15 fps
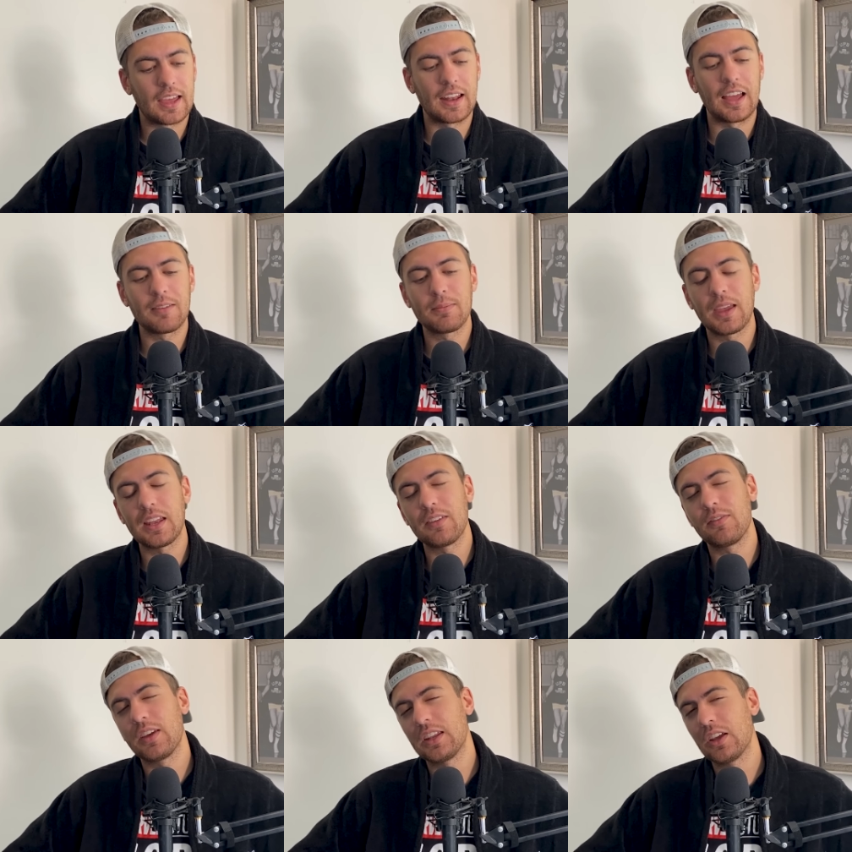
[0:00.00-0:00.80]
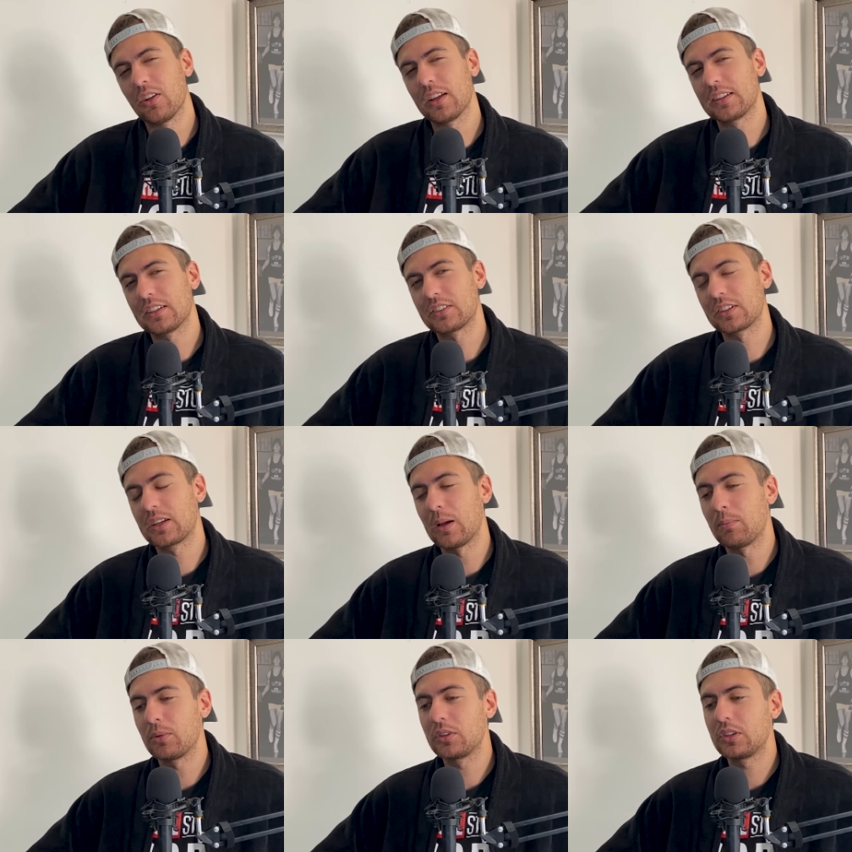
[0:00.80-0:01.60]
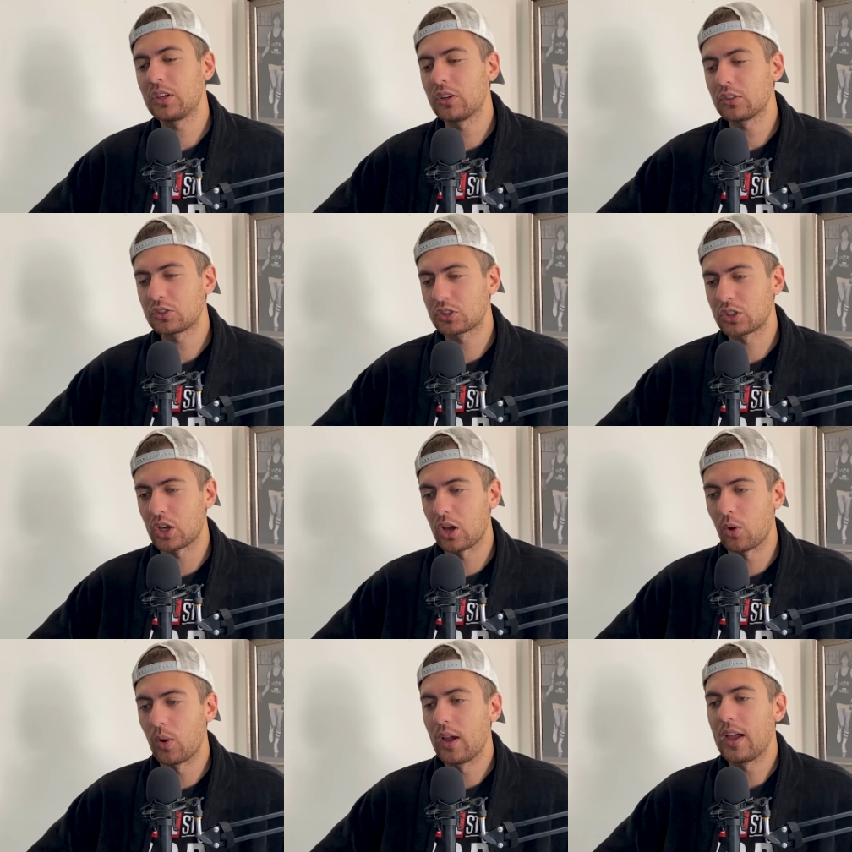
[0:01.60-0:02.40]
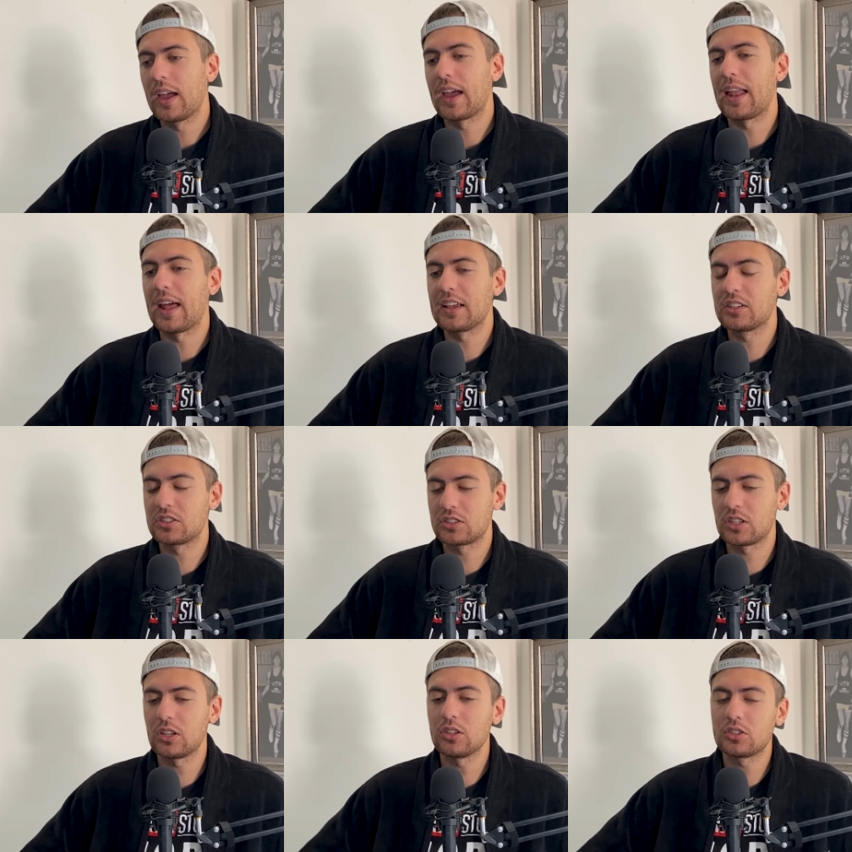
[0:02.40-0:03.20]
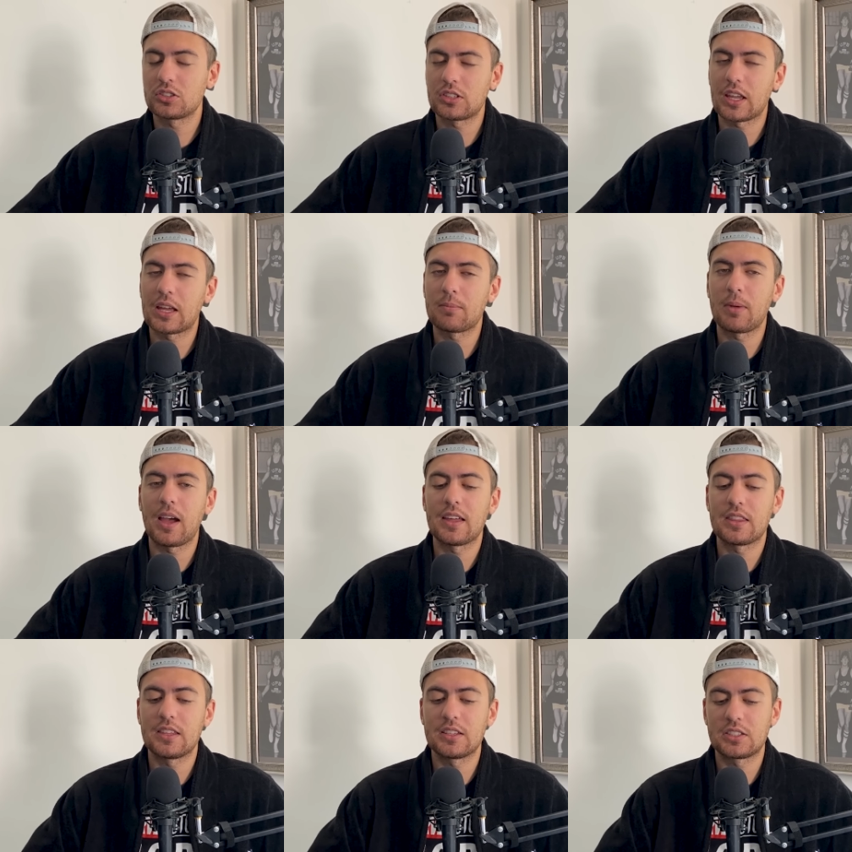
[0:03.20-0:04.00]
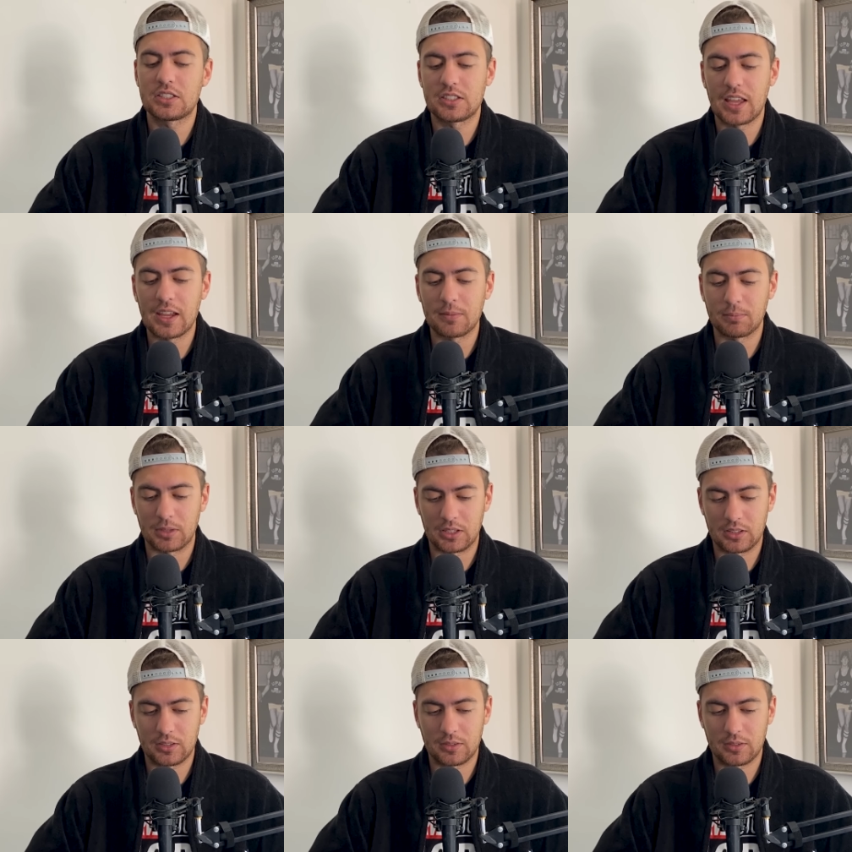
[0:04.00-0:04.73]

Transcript: And I made a video like this a couple years ago, and I still stand by this statement.